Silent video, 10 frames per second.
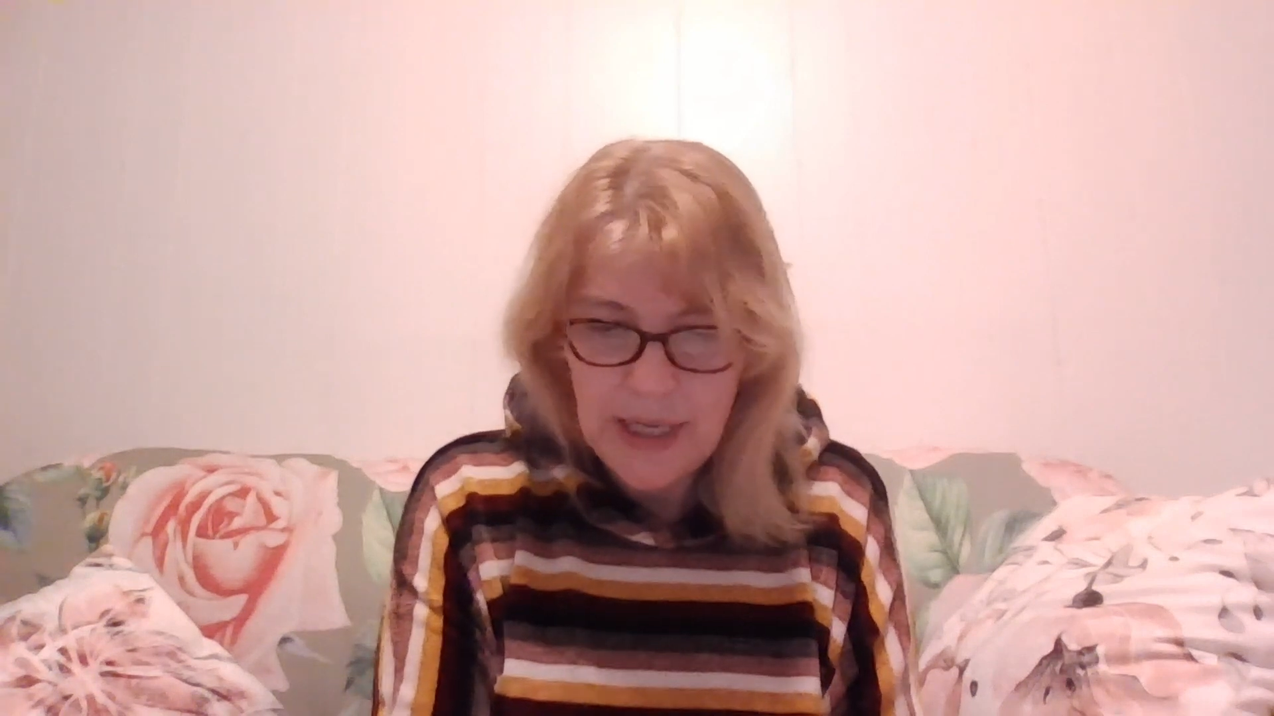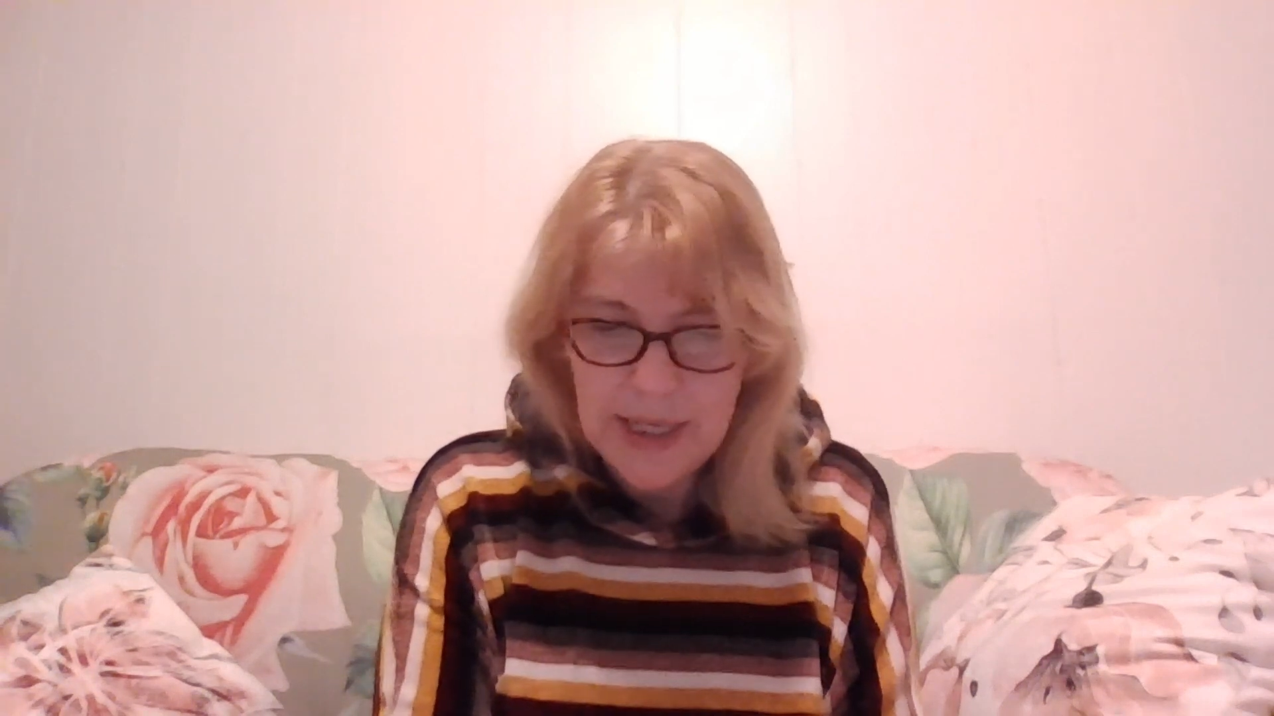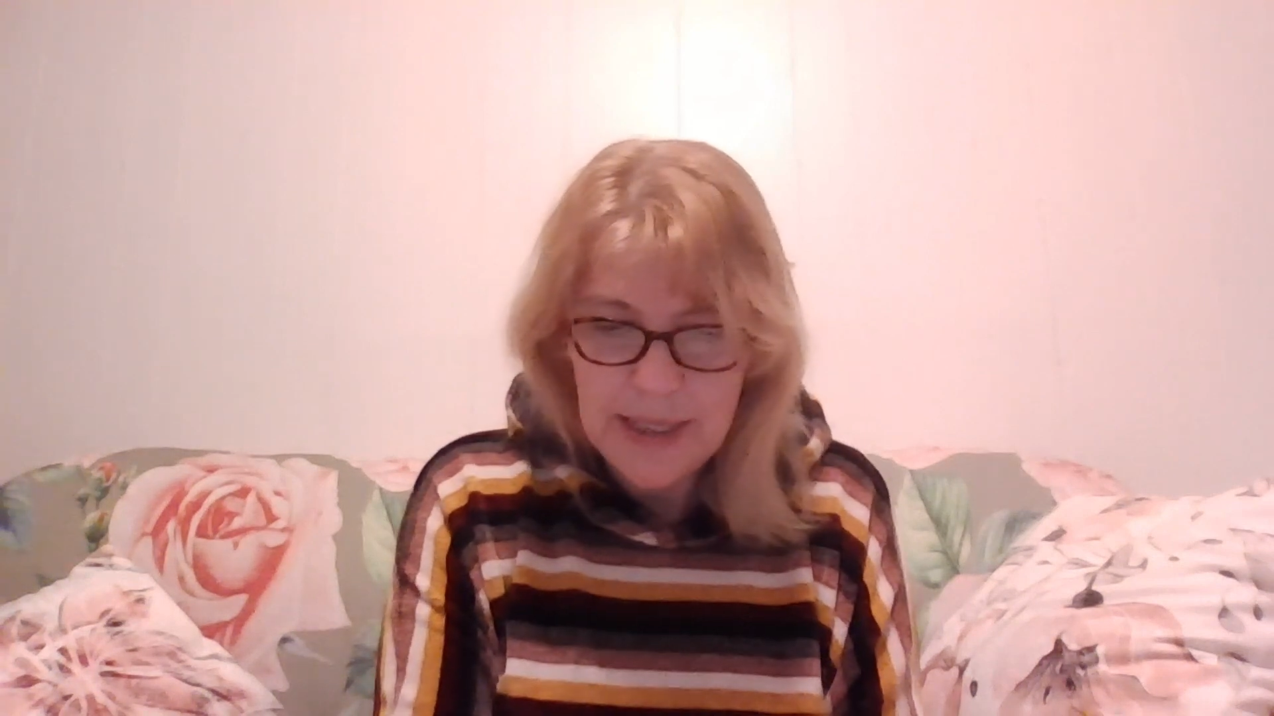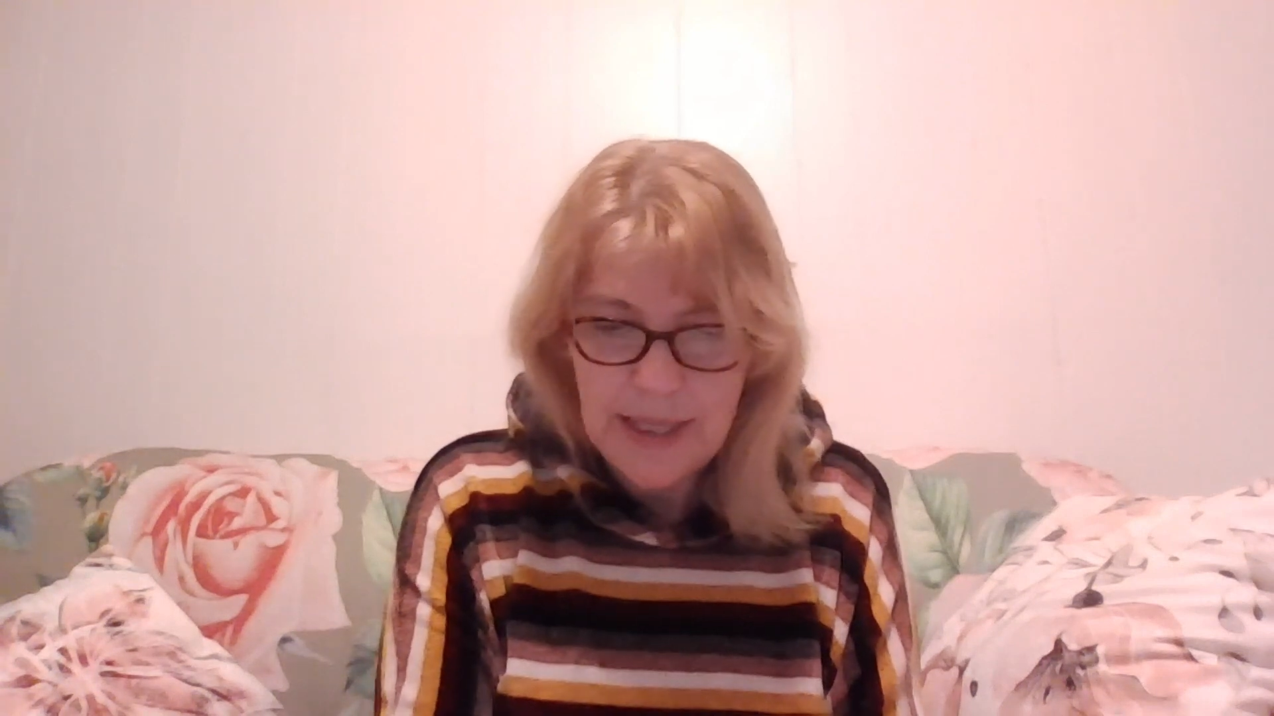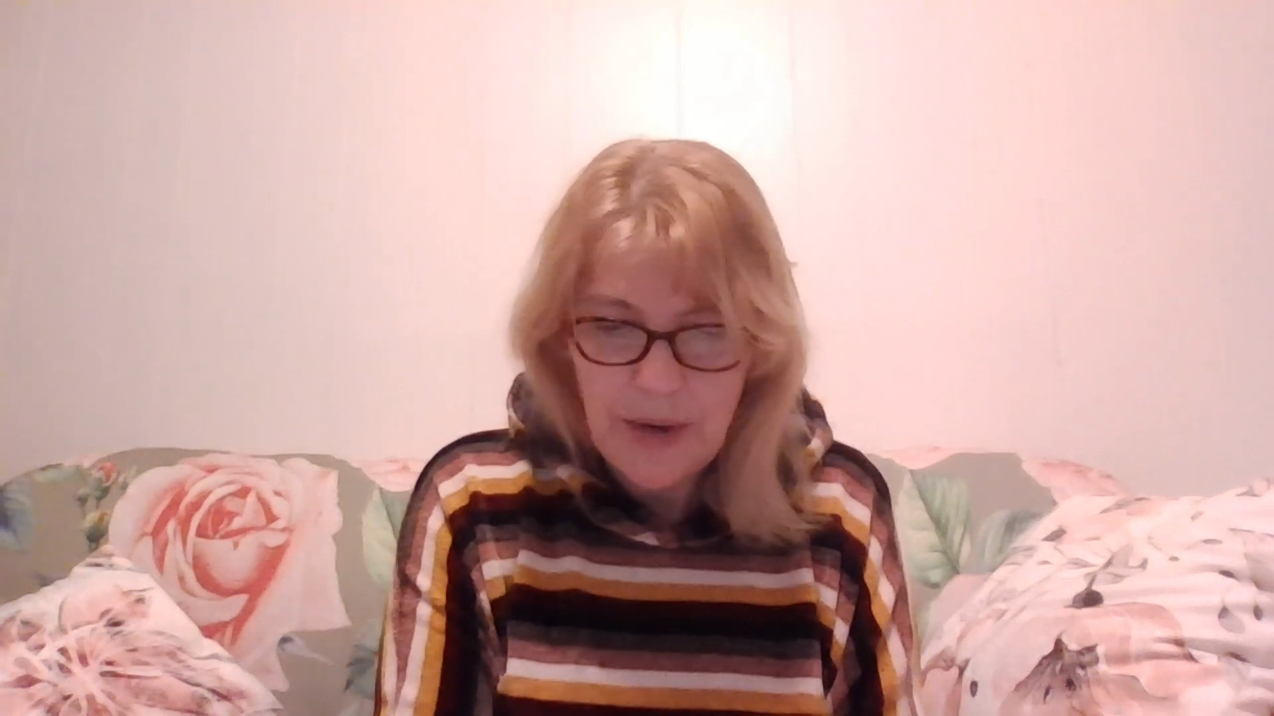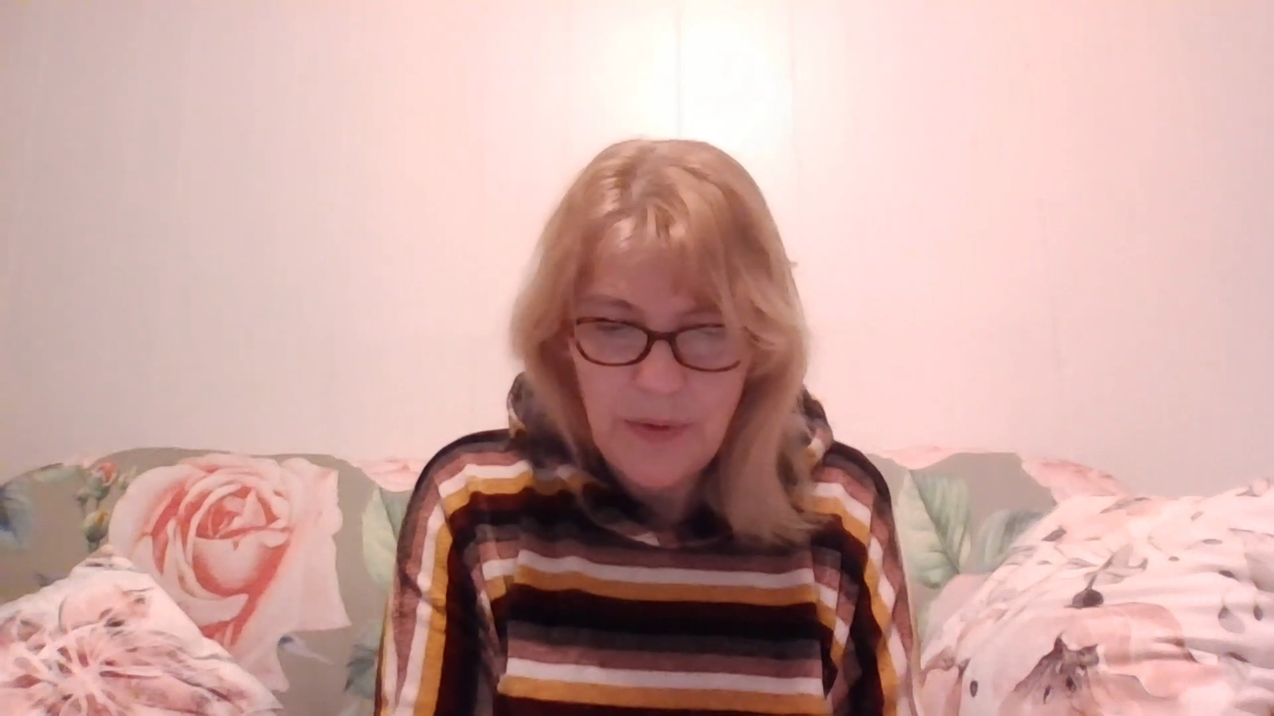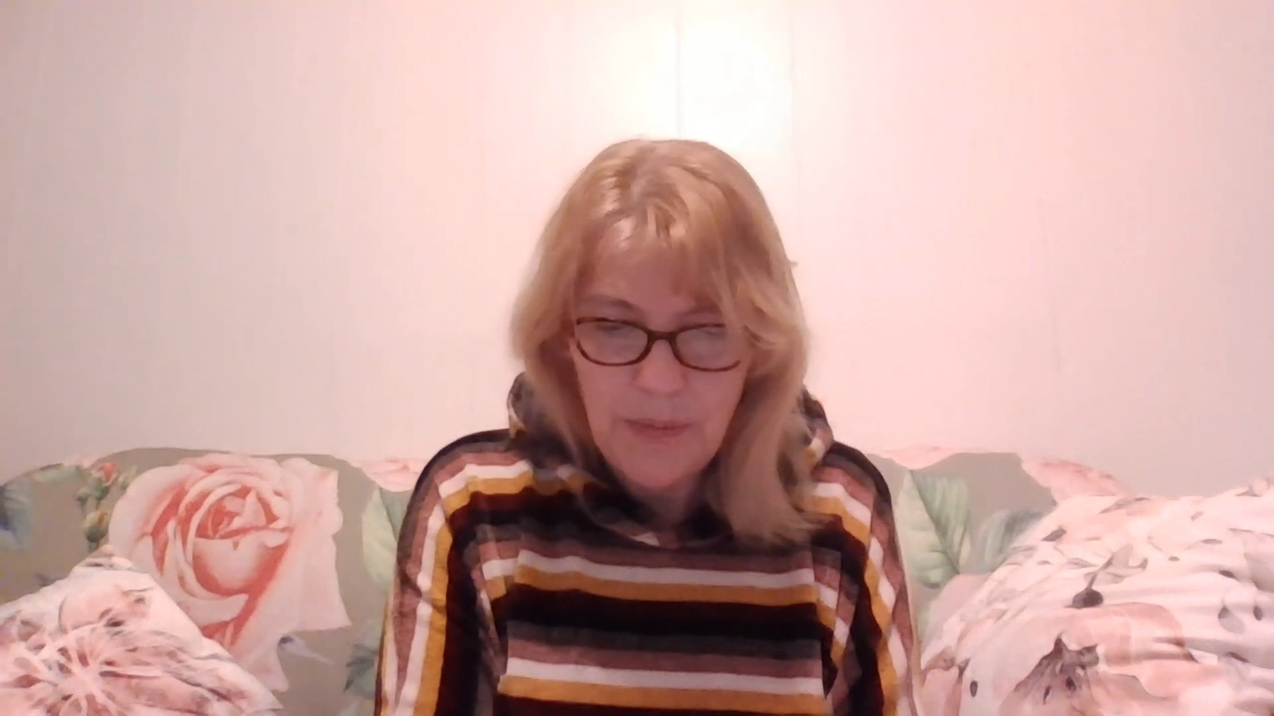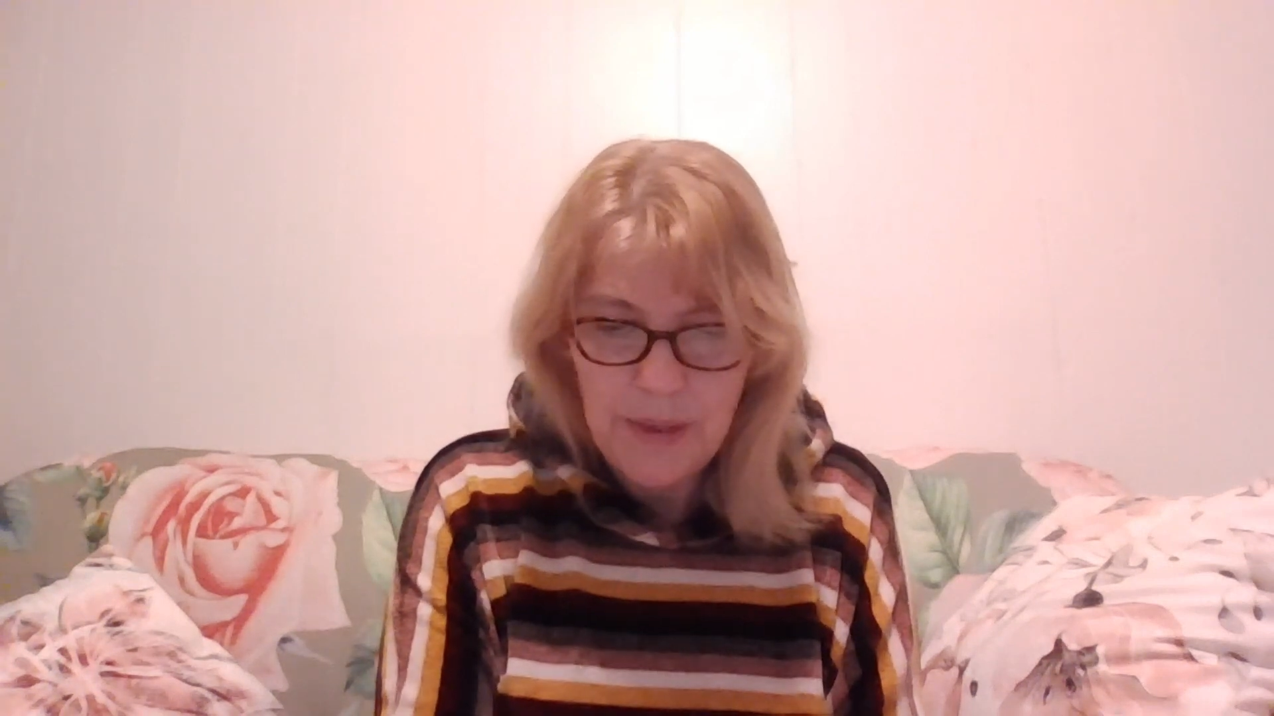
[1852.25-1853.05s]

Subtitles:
as they will